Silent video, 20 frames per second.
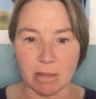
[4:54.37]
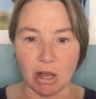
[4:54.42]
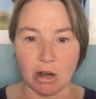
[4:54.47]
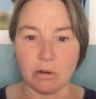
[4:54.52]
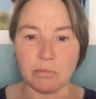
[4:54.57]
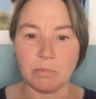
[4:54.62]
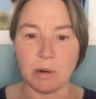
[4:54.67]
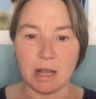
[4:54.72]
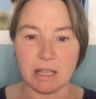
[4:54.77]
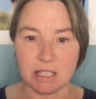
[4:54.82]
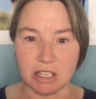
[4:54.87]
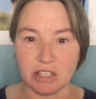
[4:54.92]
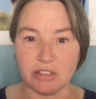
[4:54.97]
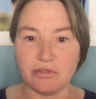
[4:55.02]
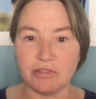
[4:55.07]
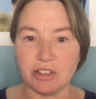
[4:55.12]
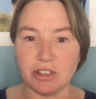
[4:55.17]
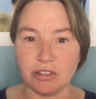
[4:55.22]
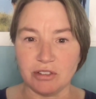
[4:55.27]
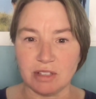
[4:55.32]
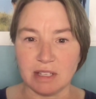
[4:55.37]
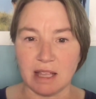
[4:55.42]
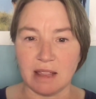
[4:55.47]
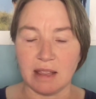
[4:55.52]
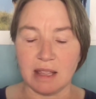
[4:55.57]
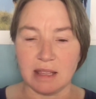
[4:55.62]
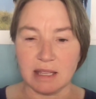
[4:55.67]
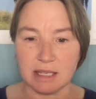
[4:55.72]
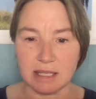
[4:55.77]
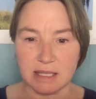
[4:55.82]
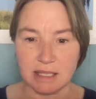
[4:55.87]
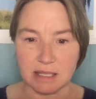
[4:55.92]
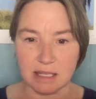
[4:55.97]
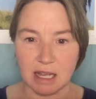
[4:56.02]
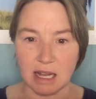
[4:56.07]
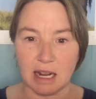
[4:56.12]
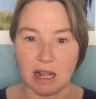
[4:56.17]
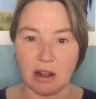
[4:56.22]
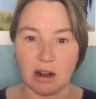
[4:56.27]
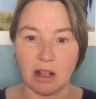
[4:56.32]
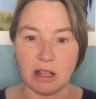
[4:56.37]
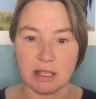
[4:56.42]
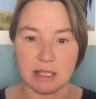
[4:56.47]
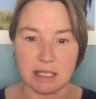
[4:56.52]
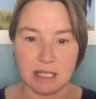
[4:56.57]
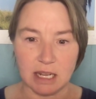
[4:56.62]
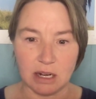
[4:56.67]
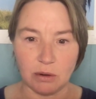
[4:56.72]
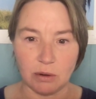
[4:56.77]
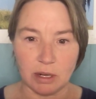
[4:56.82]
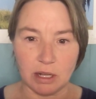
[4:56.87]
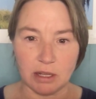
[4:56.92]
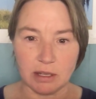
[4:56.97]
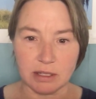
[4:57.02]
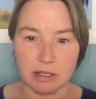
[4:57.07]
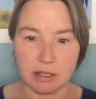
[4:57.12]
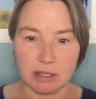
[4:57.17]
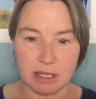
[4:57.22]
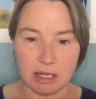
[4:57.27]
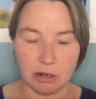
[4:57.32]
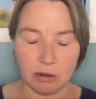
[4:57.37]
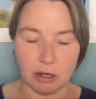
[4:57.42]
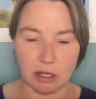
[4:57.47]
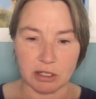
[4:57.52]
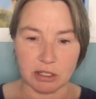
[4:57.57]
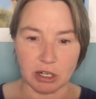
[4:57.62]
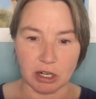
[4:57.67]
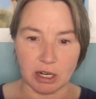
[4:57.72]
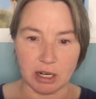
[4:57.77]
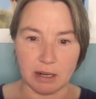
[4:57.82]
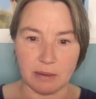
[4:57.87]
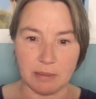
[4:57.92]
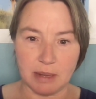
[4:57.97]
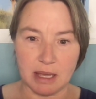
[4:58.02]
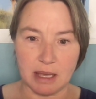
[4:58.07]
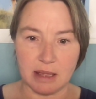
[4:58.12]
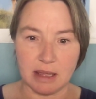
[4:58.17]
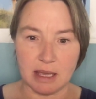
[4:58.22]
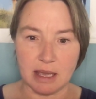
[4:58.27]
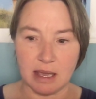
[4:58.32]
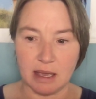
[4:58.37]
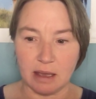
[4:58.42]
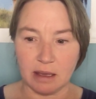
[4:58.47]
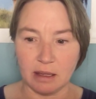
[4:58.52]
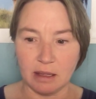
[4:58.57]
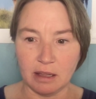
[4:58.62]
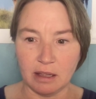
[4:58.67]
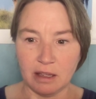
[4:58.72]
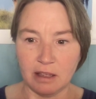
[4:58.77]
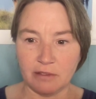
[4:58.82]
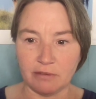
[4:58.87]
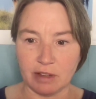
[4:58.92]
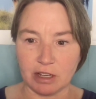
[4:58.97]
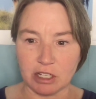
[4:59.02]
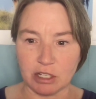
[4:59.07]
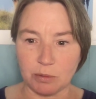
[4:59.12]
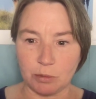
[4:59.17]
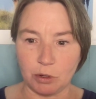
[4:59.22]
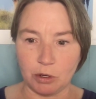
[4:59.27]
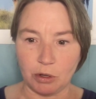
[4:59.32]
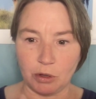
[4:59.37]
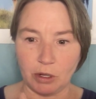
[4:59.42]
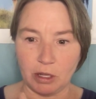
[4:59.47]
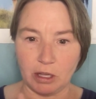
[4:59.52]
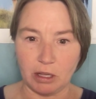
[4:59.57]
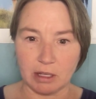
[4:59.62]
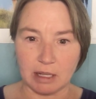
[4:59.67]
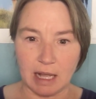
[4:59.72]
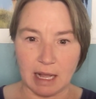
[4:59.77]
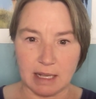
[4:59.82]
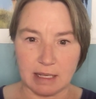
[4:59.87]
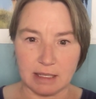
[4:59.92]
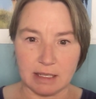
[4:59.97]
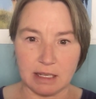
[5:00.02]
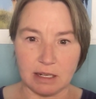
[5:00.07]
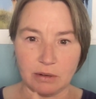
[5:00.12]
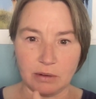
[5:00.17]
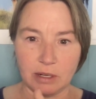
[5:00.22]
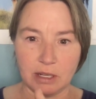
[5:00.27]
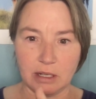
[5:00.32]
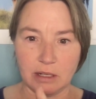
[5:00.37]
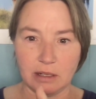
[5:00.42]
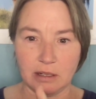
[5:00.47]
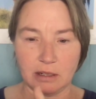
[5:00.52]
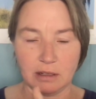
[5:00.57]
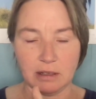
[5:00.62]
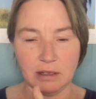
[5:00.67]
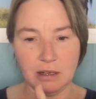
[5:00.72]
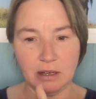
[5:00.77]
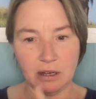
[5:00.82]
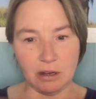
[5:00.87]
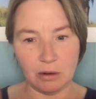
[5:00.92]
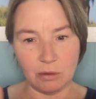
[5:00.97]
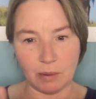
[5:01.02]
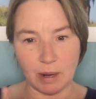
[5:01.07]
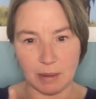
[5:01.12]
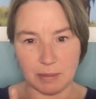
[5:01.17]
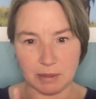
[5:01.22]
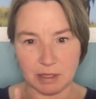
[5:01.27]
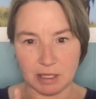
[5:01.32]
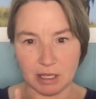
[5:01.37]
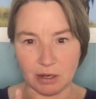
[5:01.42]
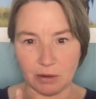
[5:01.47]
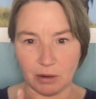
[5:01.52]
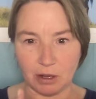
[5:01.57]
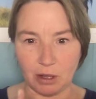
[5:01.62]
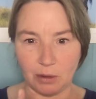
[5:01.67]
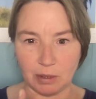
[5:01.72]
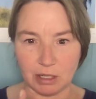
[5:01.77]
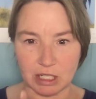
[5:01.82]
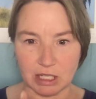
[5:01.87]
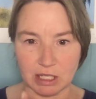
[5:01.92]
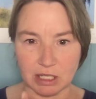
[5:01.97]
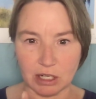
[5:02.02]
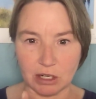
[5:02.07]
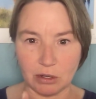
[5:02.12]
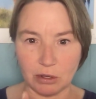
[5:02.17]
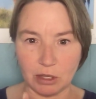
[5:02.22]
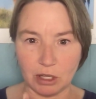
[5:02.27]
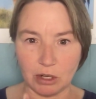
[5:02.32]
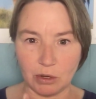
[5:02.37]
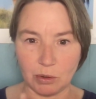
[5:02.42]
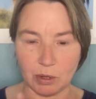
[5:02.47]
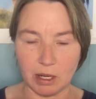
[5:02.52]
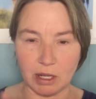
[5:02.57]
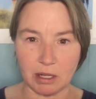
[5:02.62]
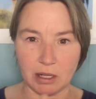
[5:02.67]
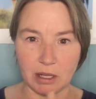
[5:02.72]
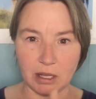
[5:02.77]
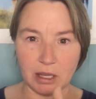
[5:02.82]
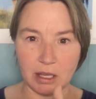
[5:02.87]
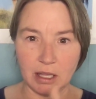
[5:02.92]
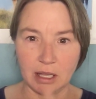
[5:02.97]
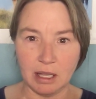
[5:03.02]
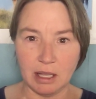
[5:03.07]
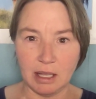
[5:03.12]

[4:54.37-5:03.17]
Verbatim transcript: or processed foods, and then this, cut out all seed oils. So seed oils are going to be the vegetable oil, cottonseed oil, rapeseed oil, which is canola oil,